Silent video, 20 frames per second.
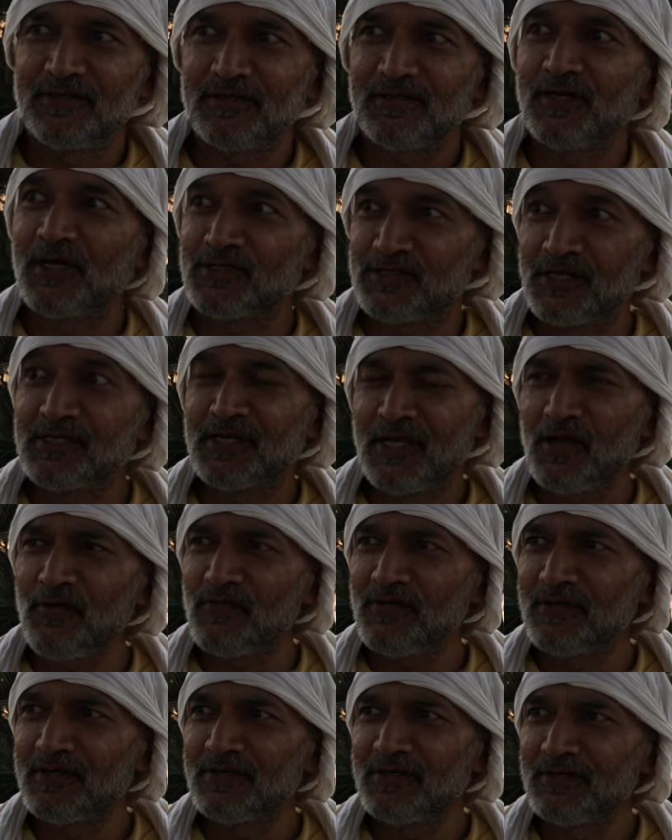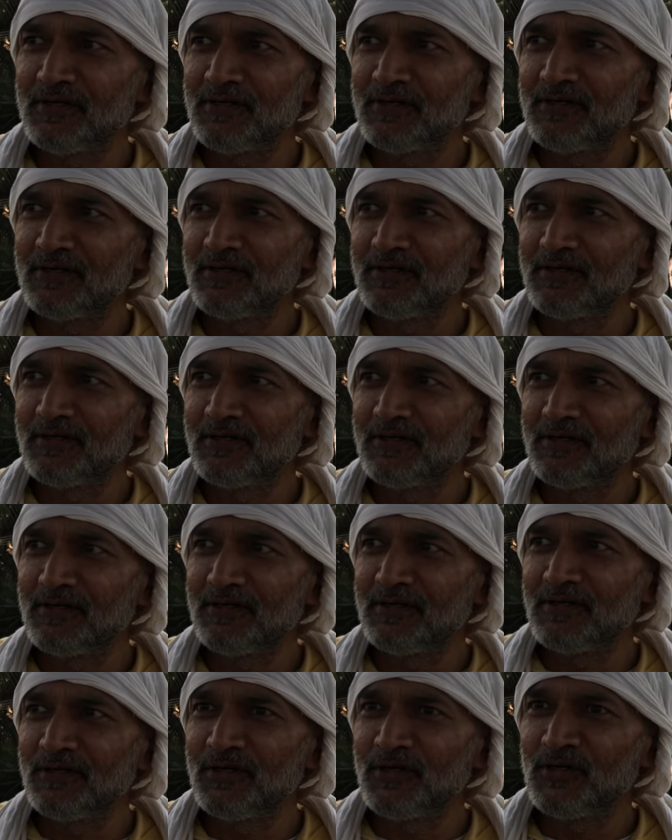Does it give?
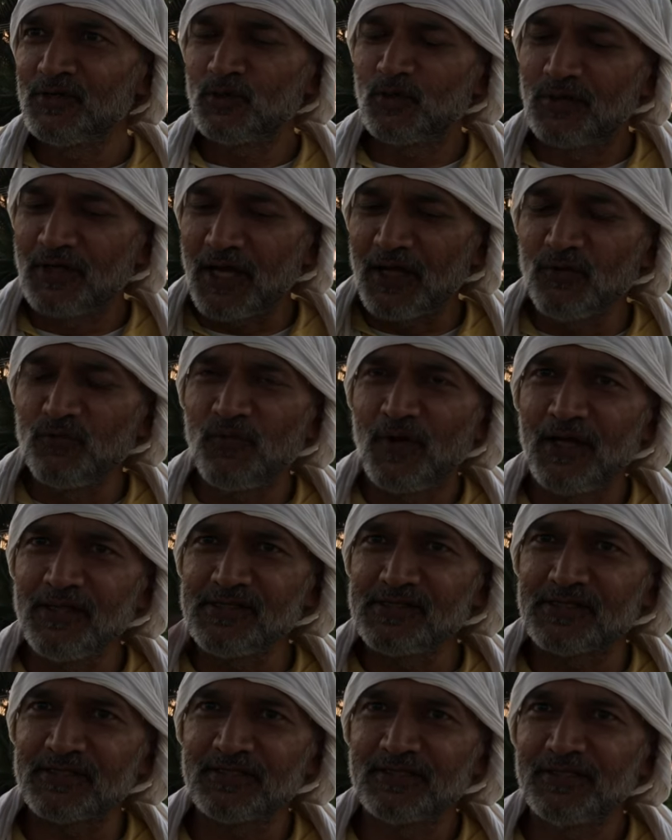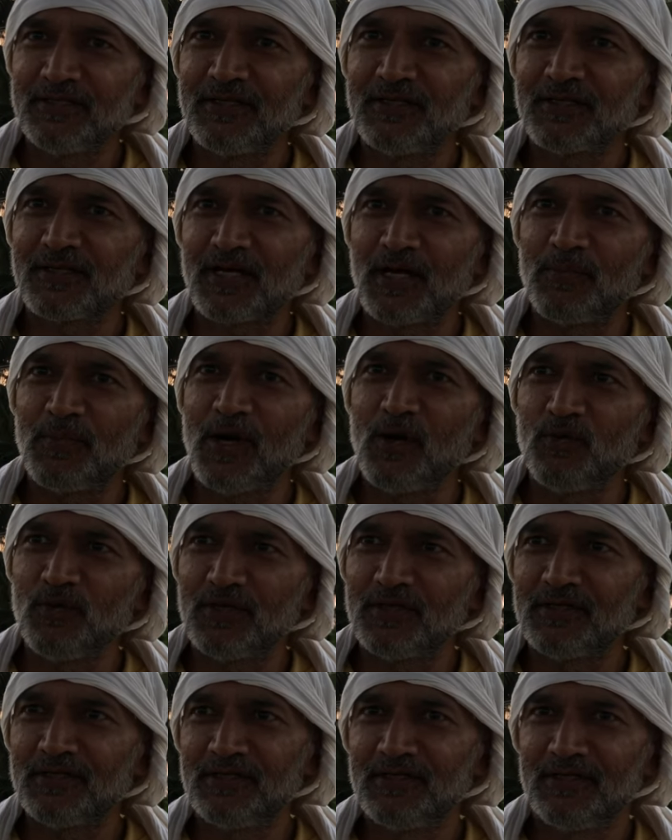You dive once, come
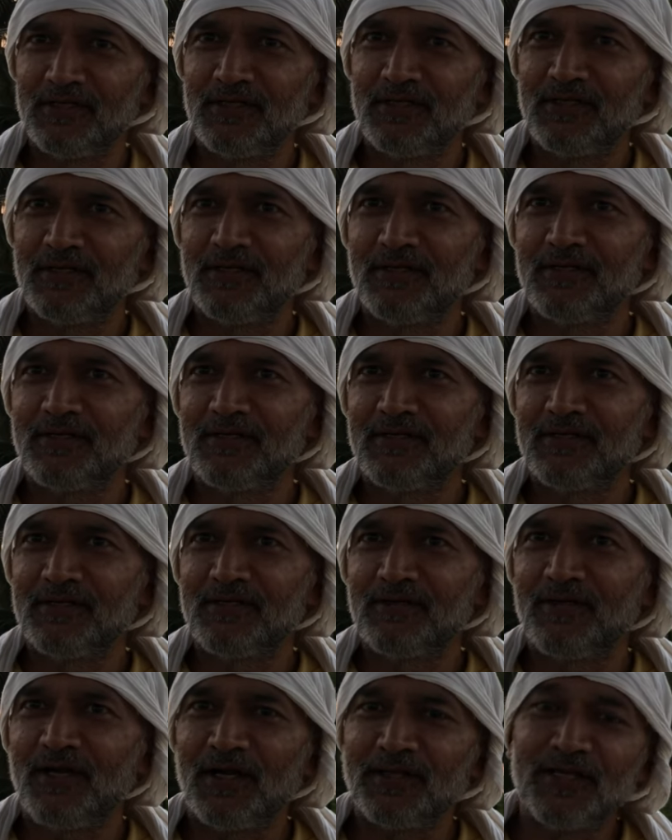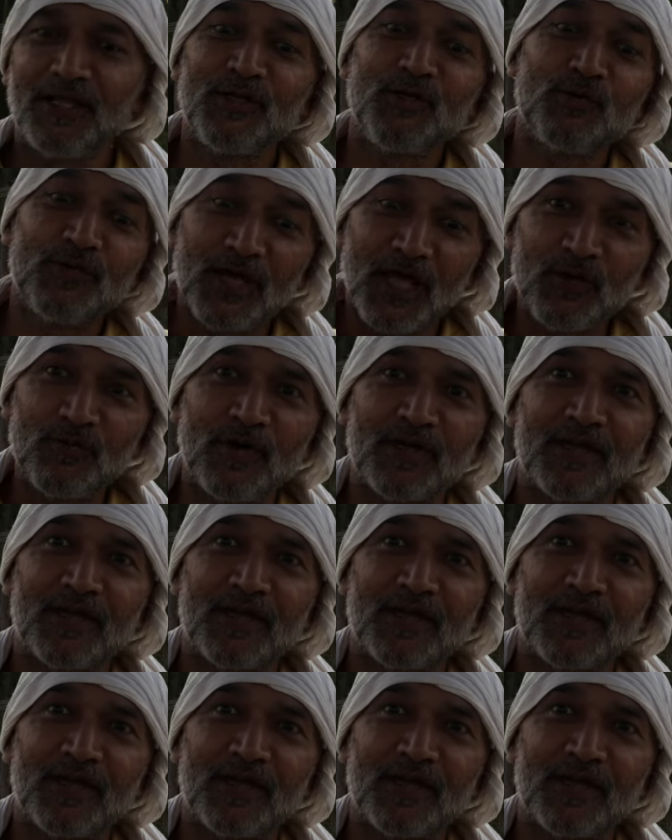out, and then you dive